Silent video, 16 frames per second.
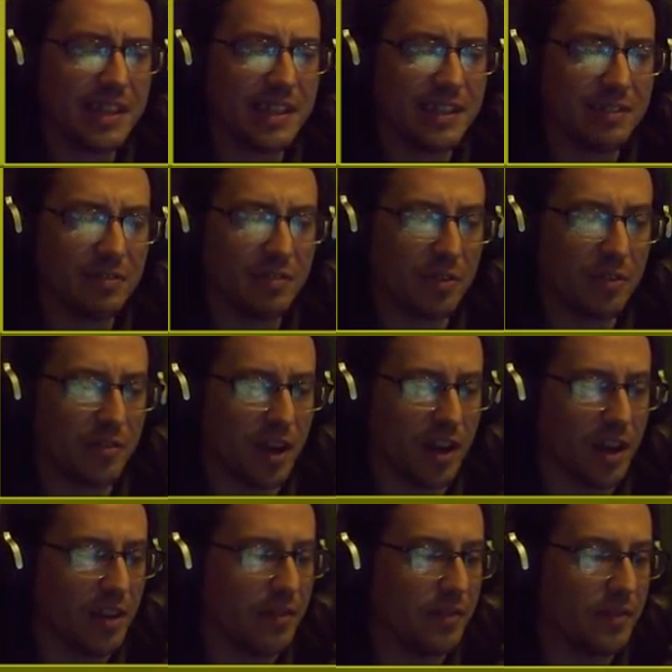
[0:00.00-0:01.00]
four,
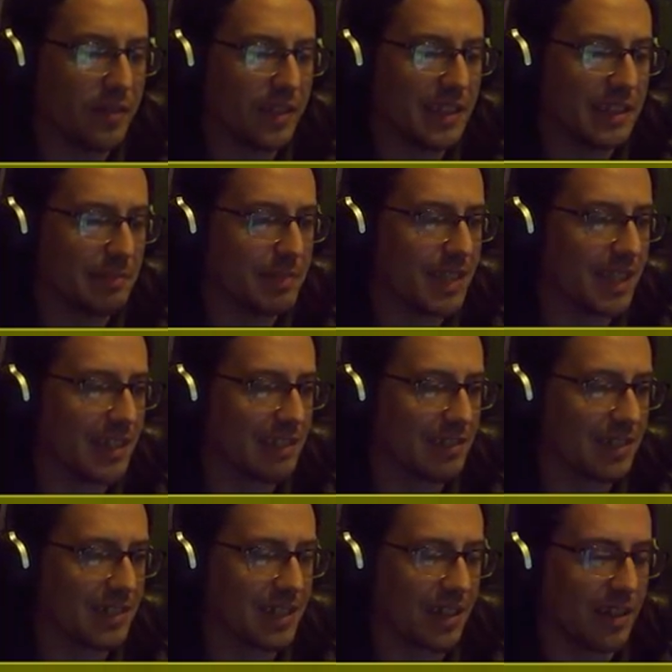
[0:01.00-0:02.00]
five is the potential
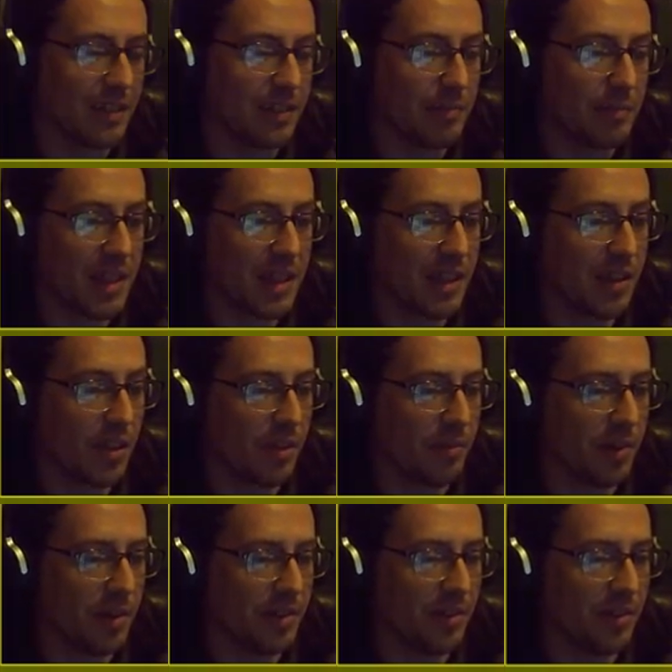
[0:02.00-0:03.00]
turn with another
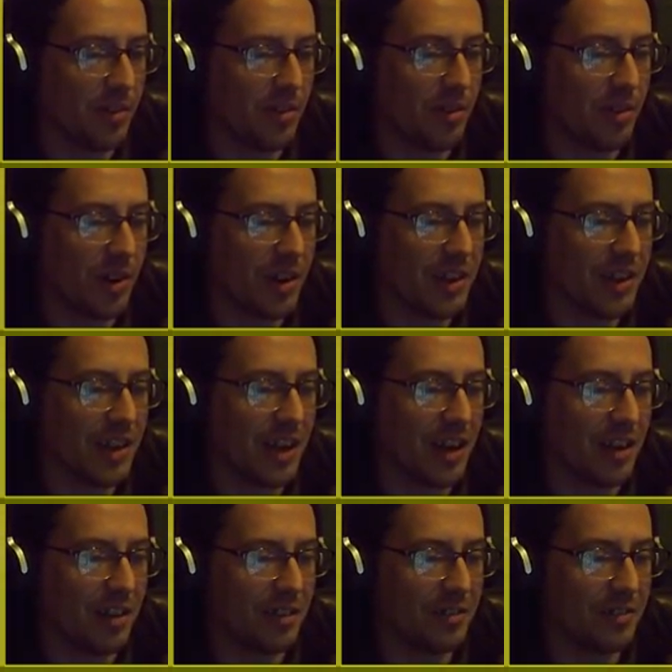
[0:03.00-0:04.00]
one, or I can
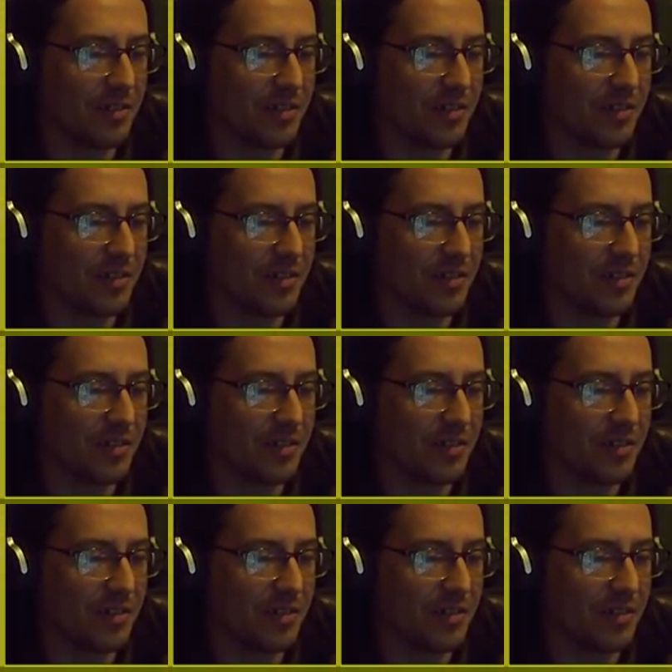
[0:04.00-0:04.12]
go